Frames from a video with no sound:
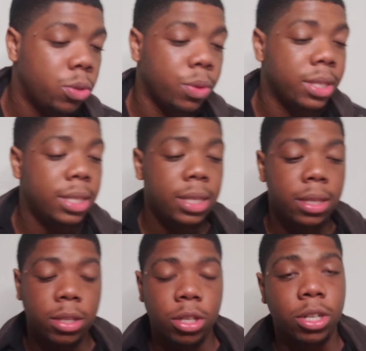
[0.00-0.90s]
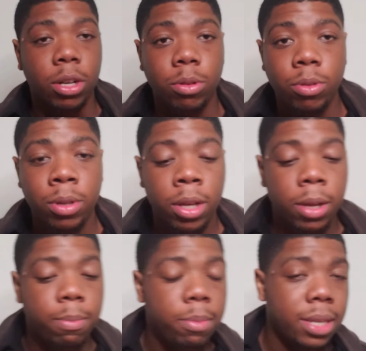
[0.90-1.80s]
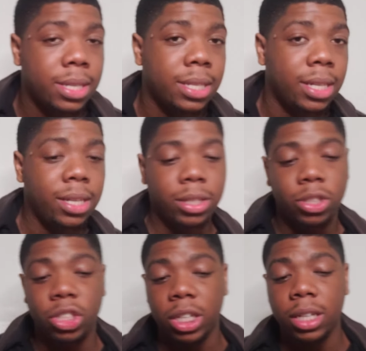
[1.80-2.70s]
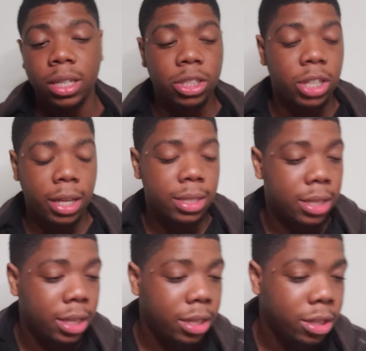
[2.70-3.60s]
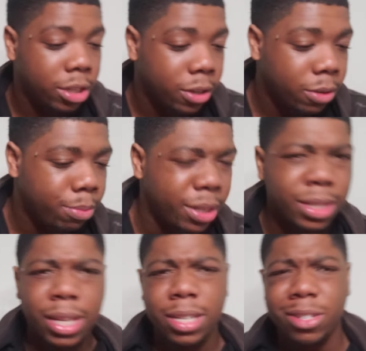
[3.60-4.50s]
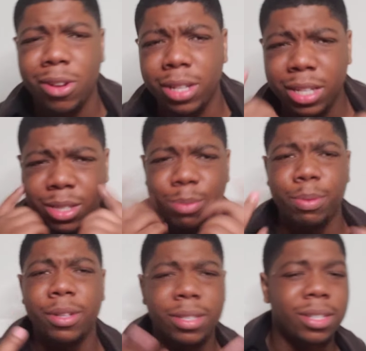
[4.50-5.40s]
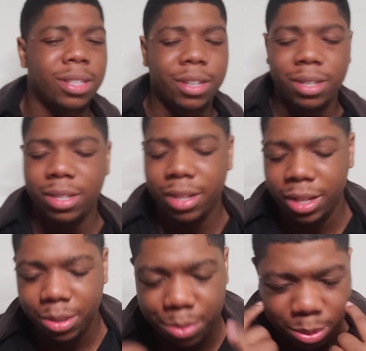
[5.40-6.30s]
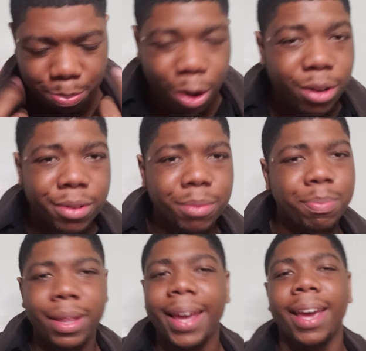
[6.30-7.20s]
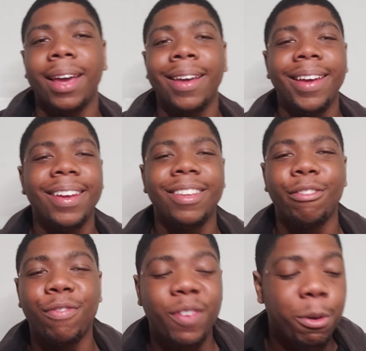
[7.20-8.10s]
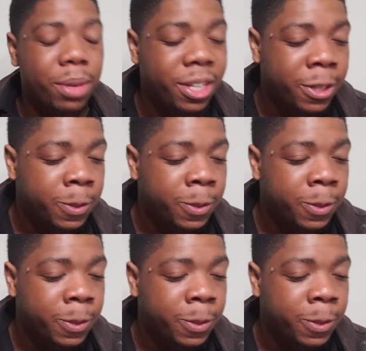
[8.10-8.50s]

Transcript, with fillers: Twizzy, you know, Missy, Jigga, Jay Z, you know. But he said it's all a conspiracy thing. You know? It was a part of the plan. You feel me?